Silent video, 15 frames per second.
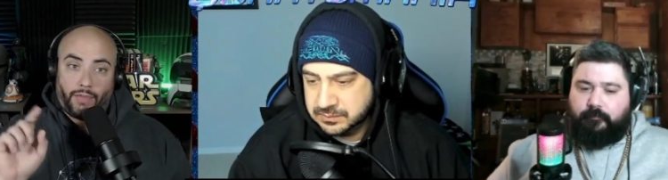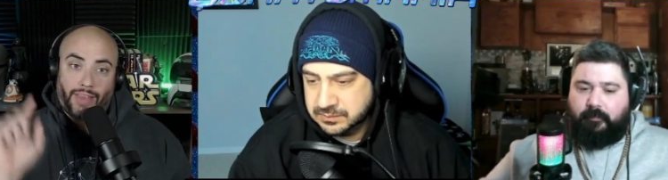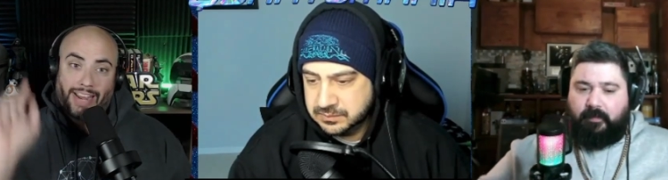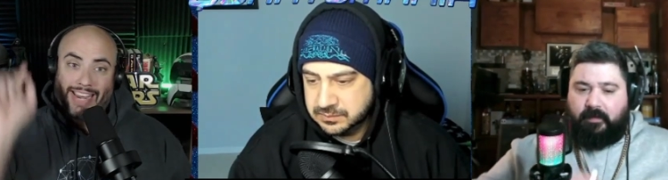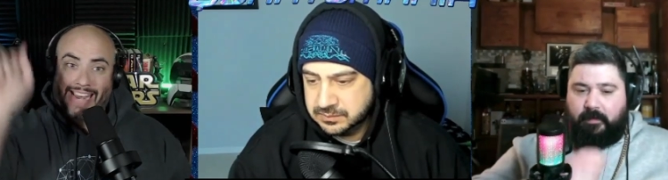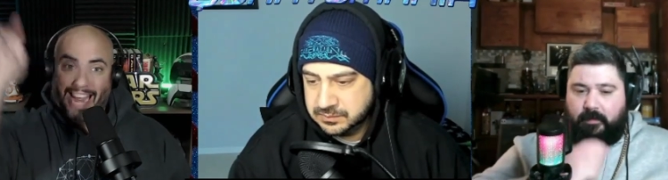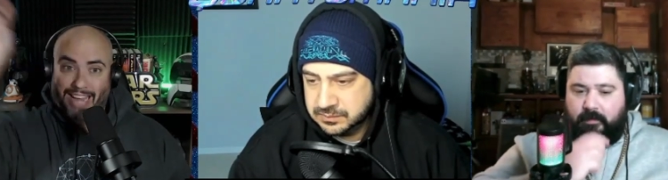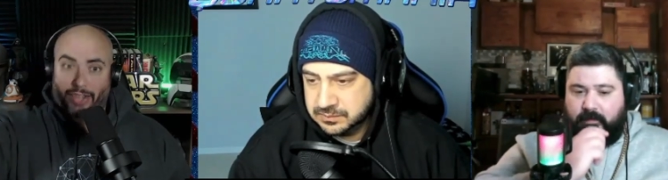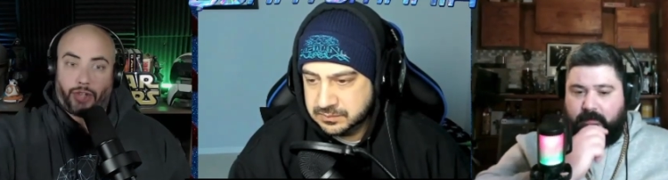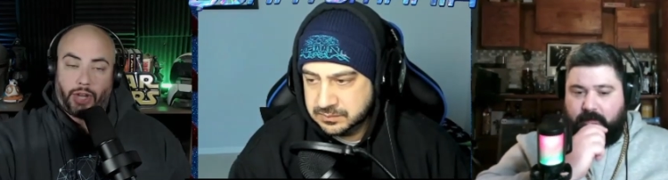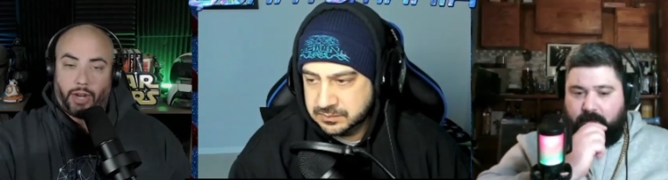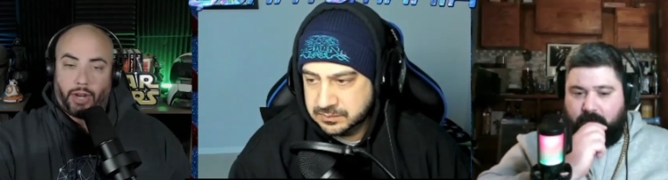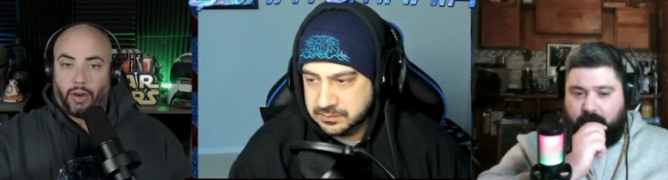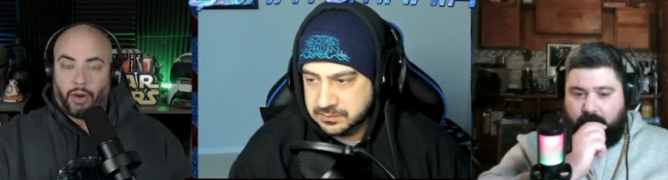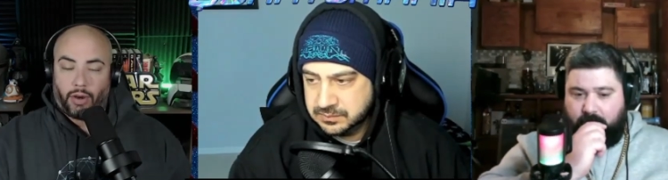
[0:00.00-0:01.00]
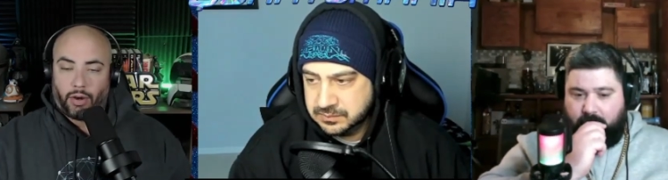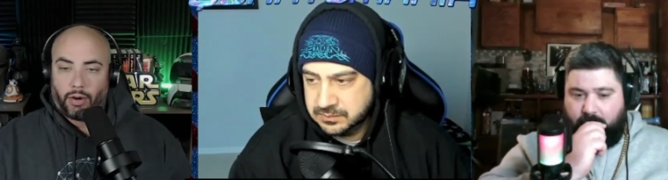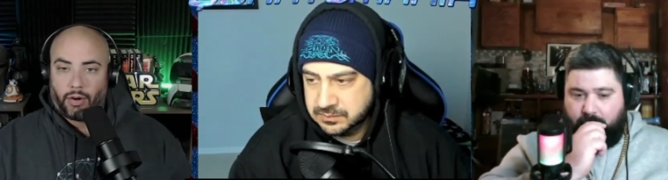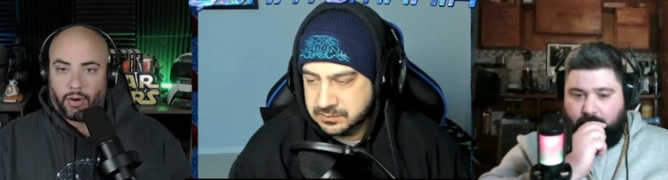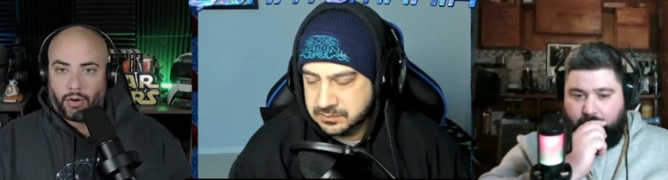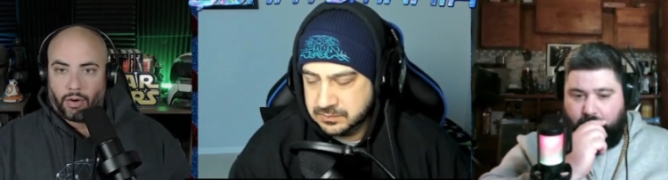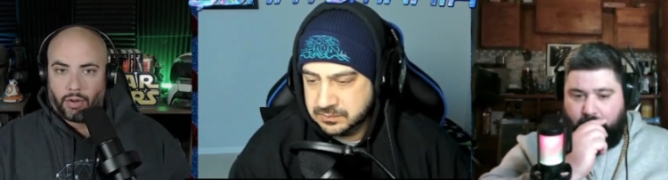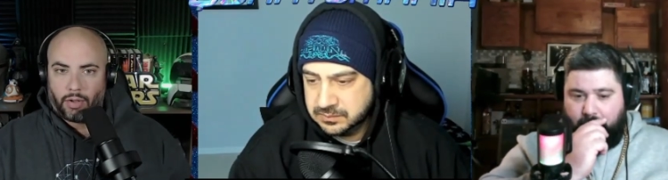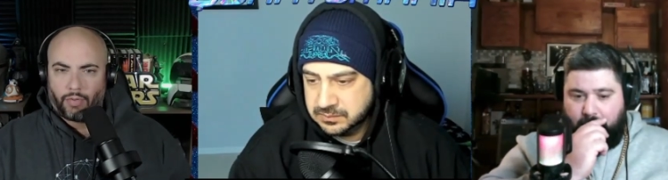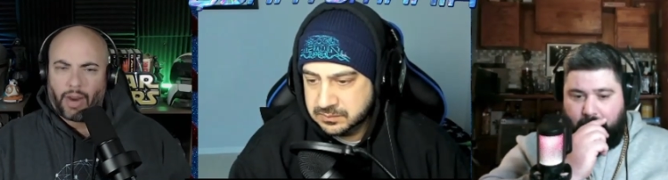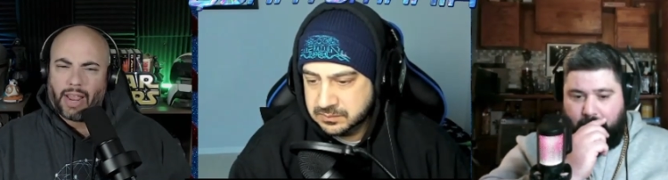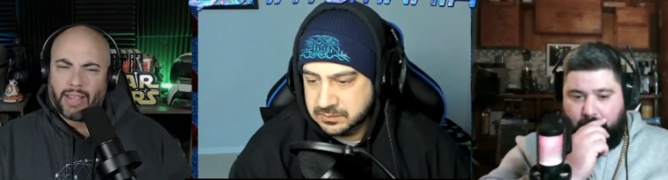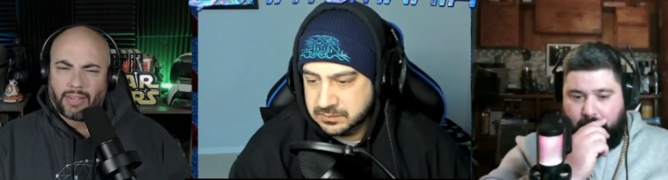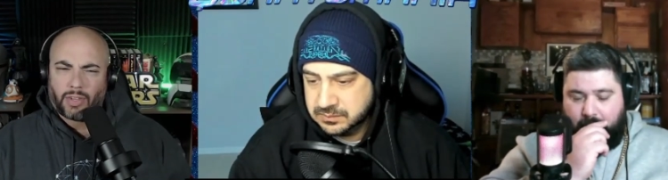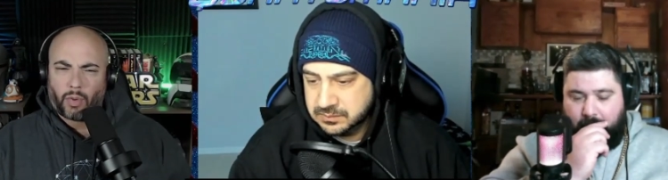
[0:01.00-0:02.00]
Speaker 1: next year, right?
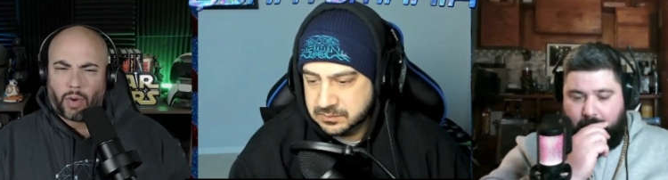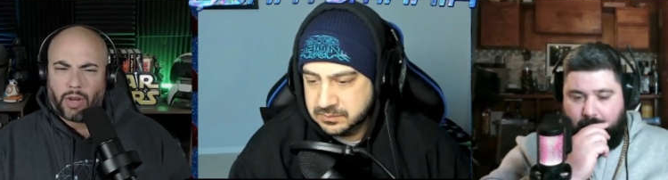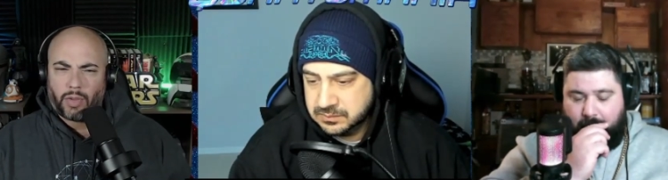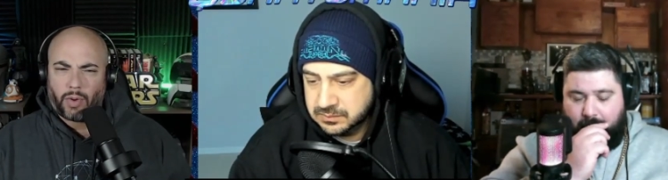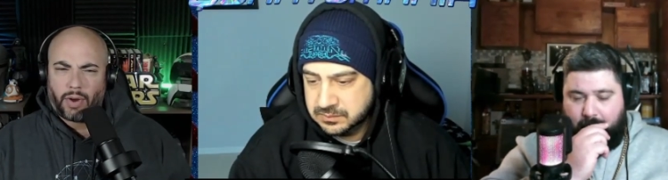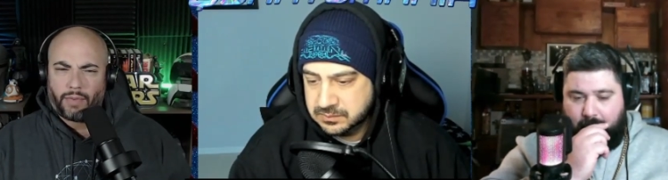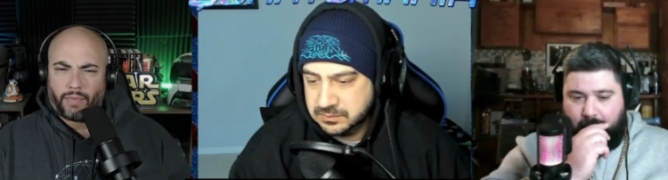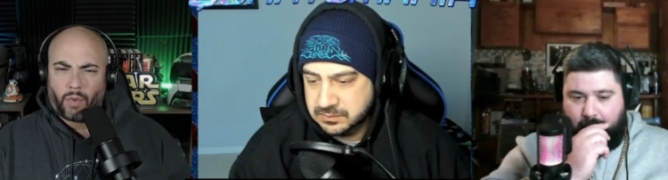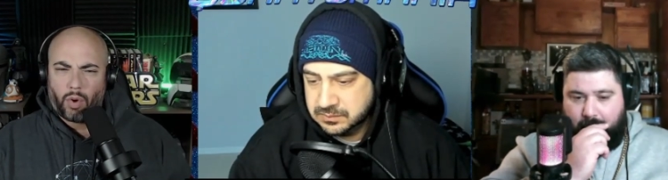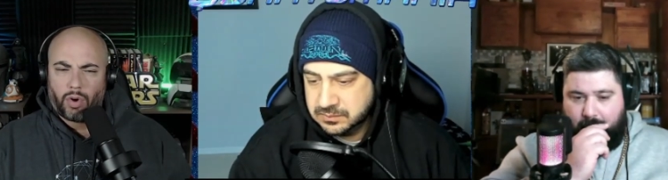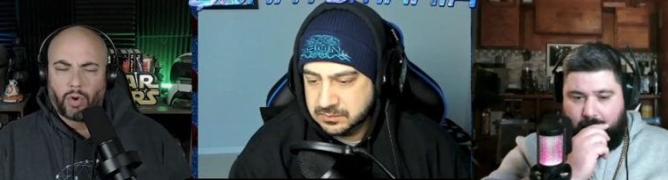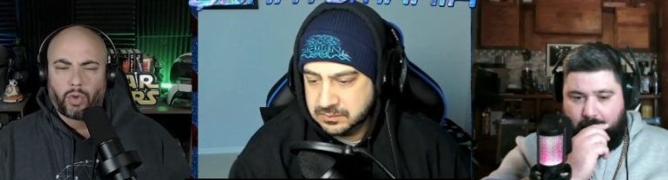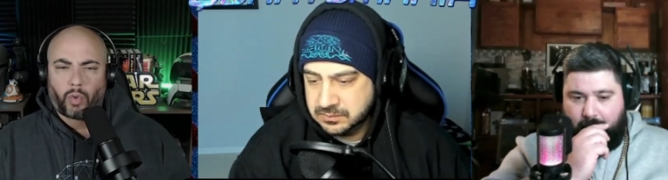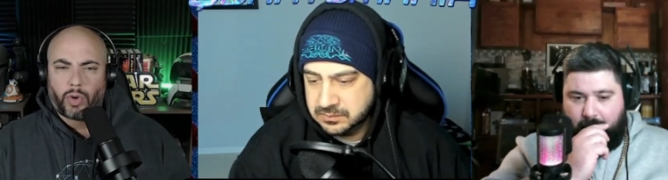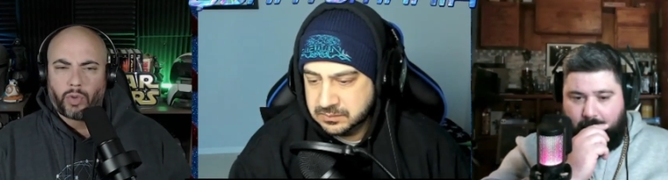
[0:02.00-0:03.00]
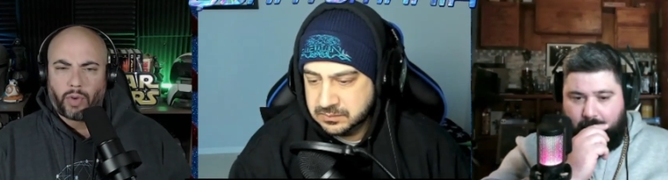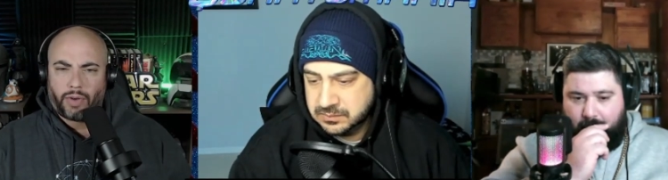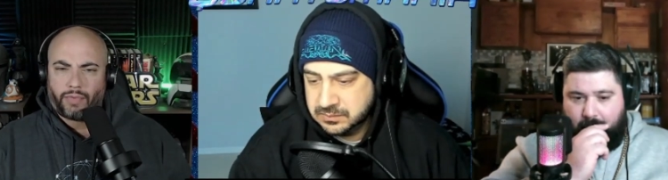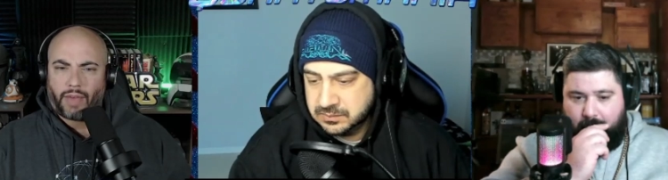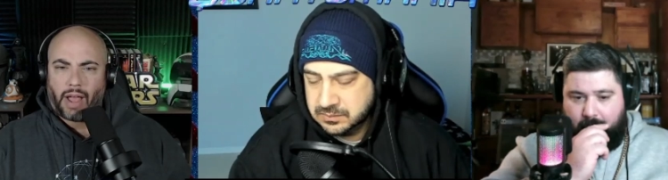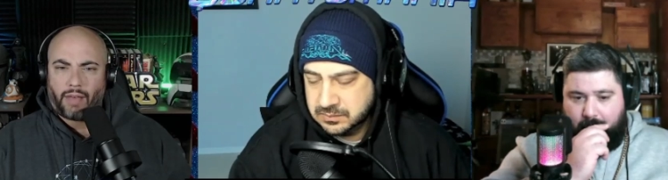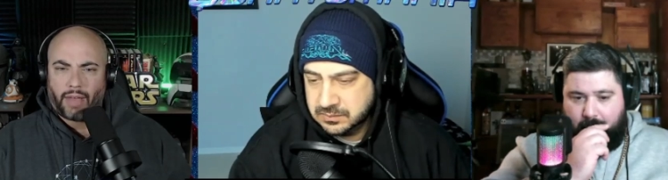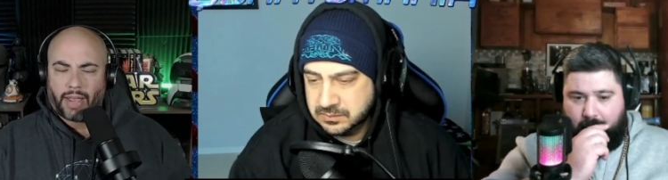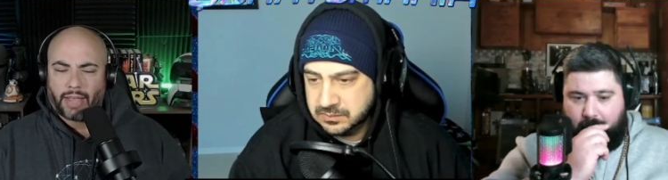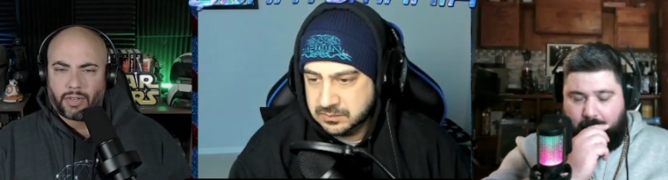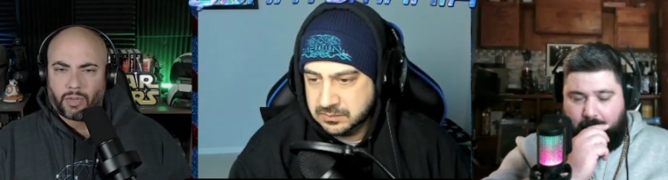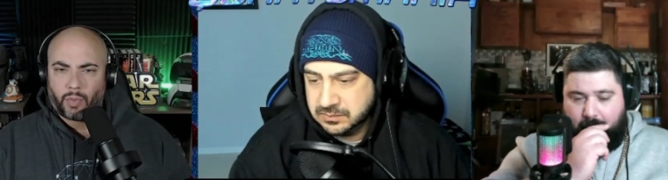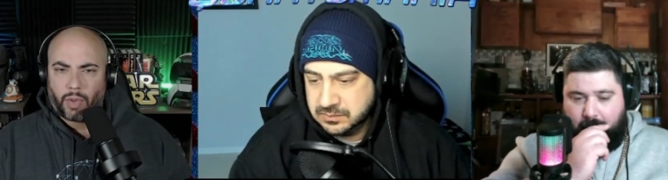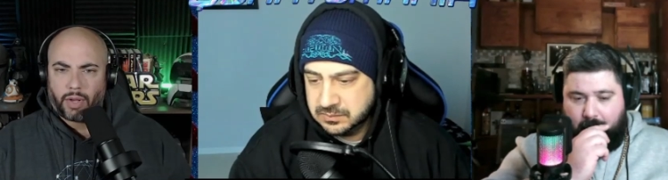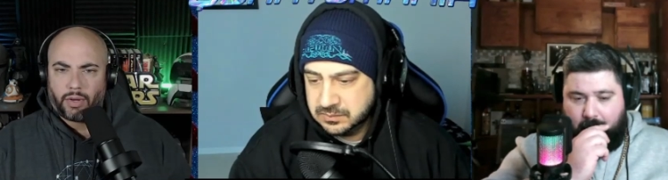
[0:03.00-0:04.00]
Is it 2024? No, 2025. I guess is
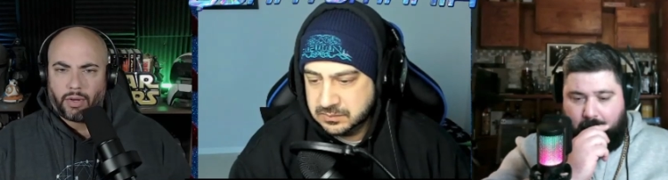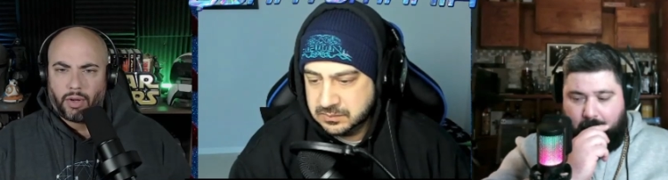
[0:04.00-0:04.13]
when